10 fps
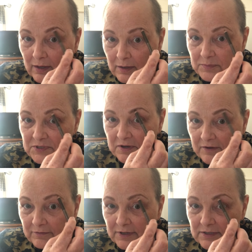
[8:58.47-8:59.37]
comes off
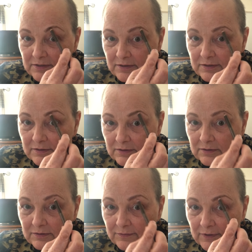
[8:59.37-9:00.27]
easier
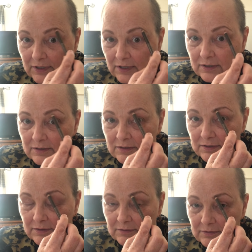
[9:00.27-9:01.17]
too if you need it to.